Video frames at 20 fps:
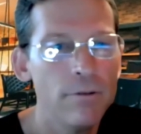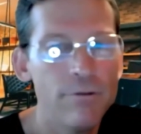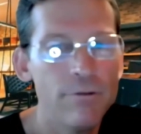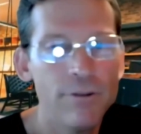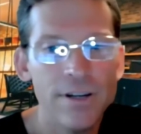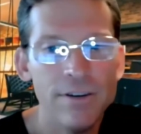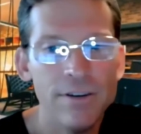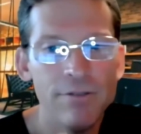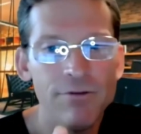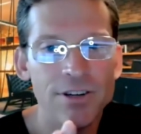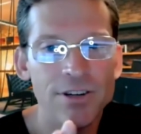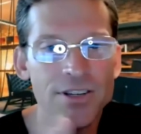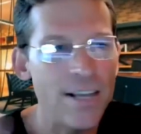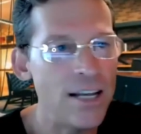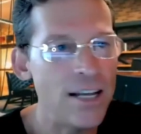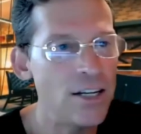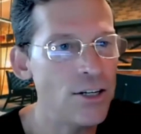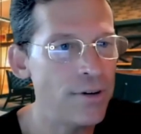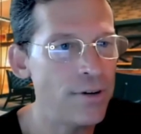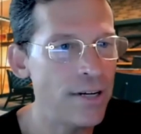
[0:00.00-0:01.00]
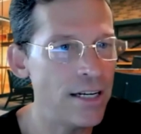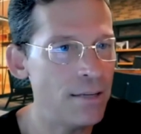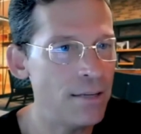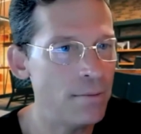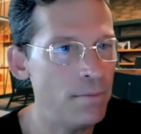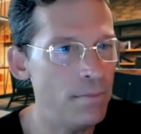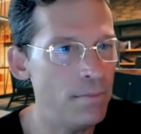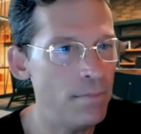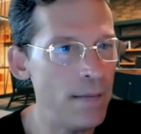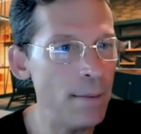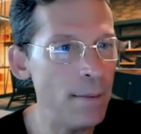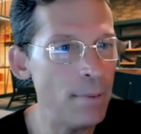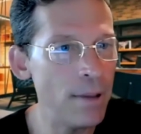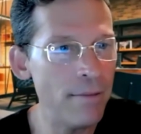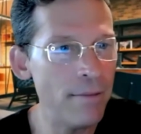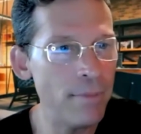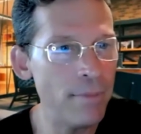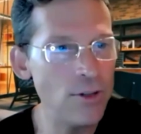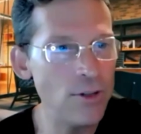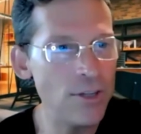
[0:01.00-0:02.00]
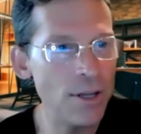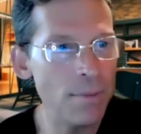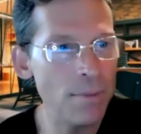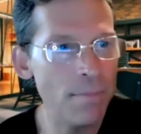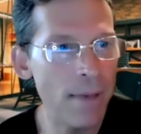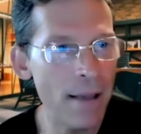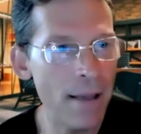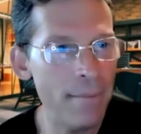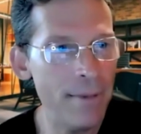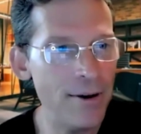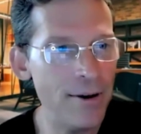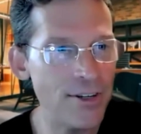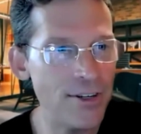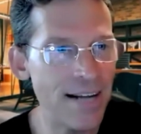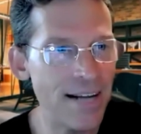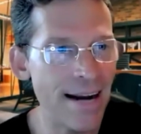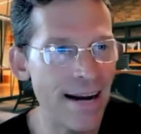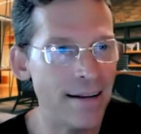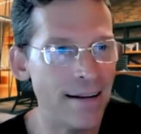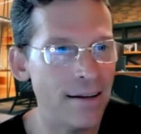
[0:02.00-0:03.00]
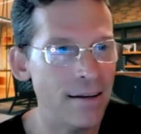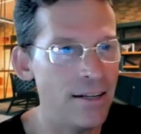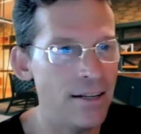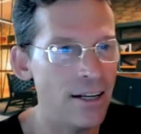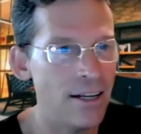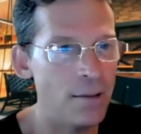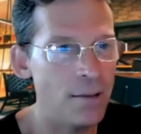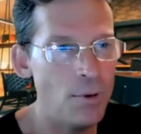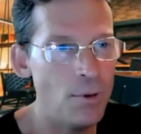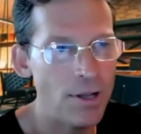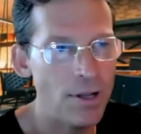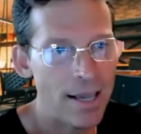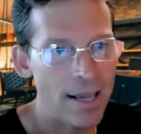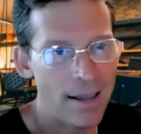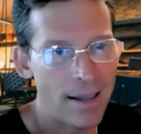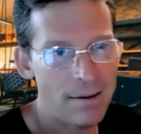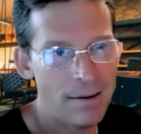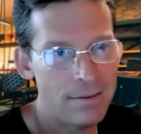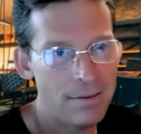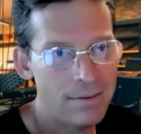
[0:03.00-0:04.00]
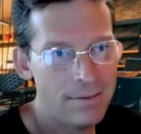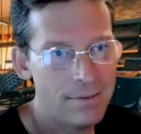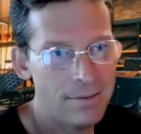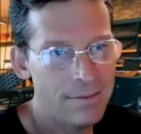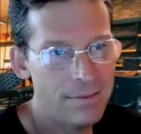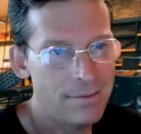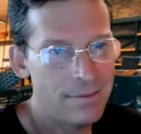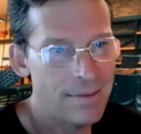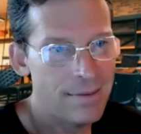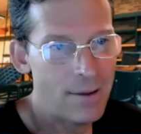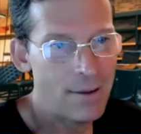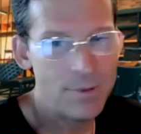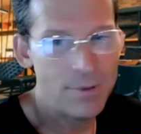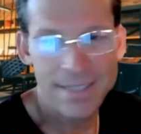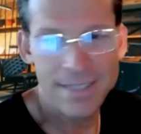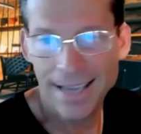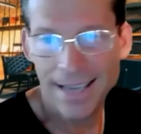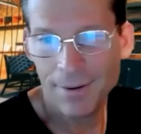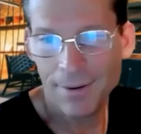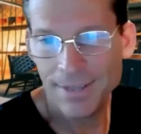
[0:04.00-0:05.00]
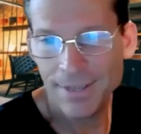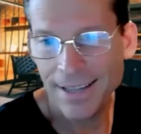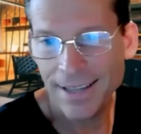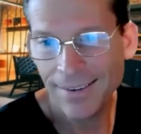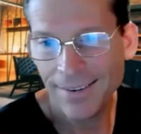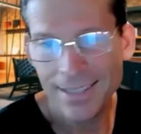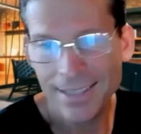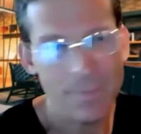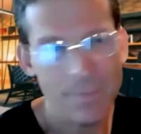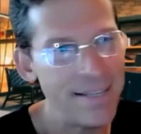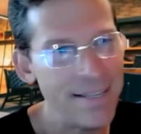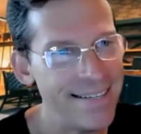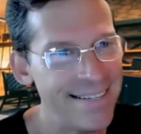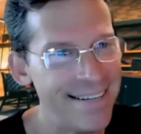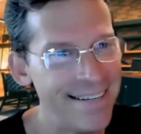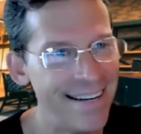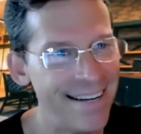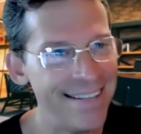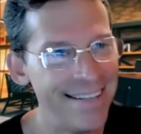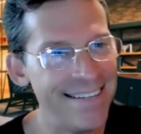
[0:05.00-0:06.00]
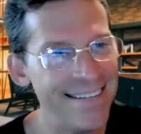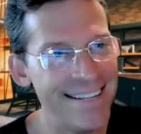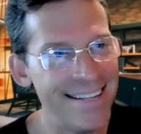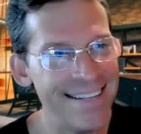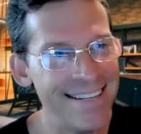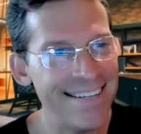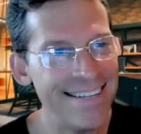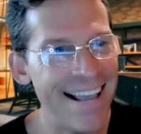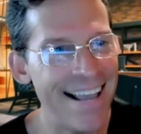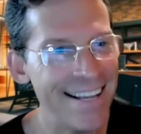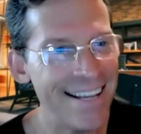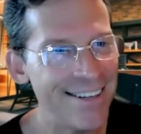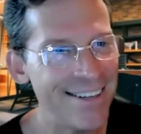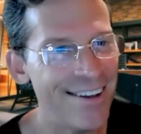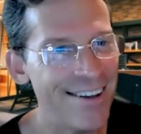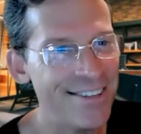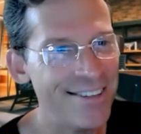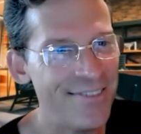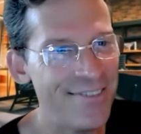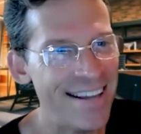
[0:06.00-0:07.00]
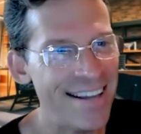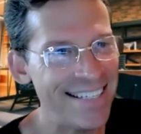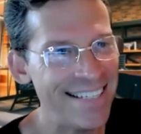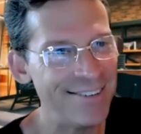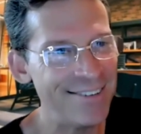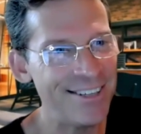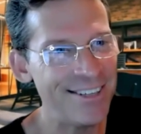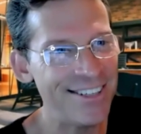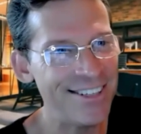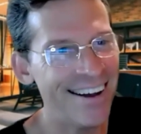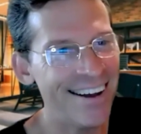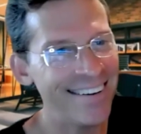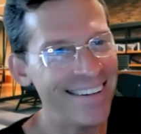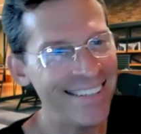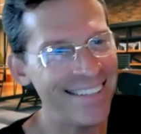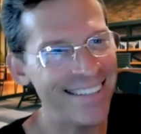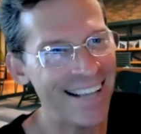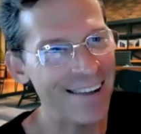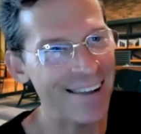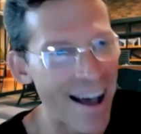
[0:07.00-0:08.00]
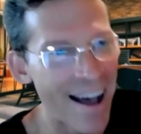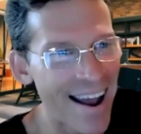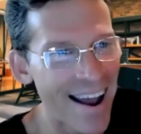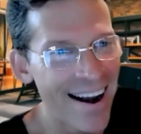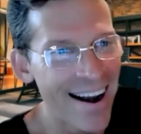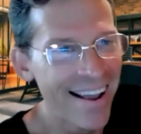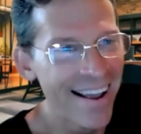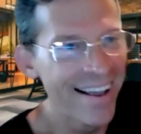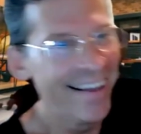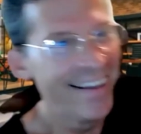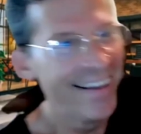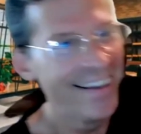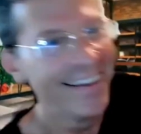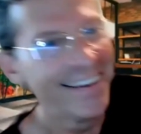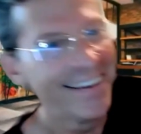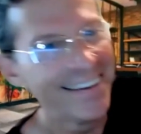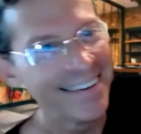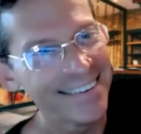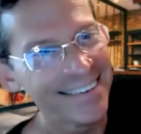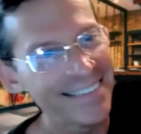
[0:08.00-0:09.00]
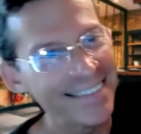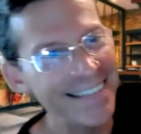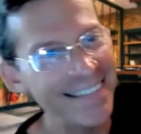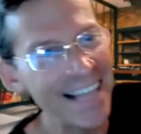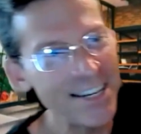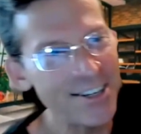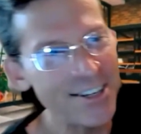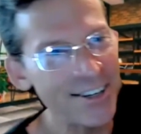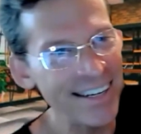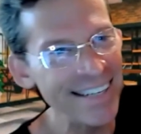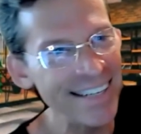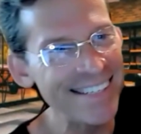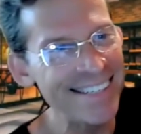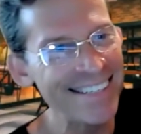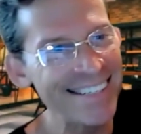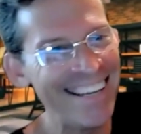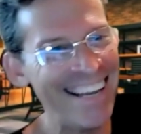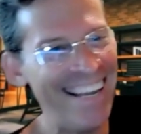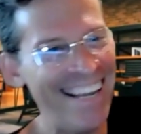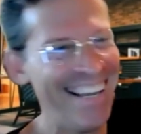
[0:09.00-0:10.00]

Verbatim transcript: for for centuries, people have been using biometric data to communicate. I was say, I was telling someone this to, to this day. I saw his face. He was shocked. He's like, "What? Centuries?"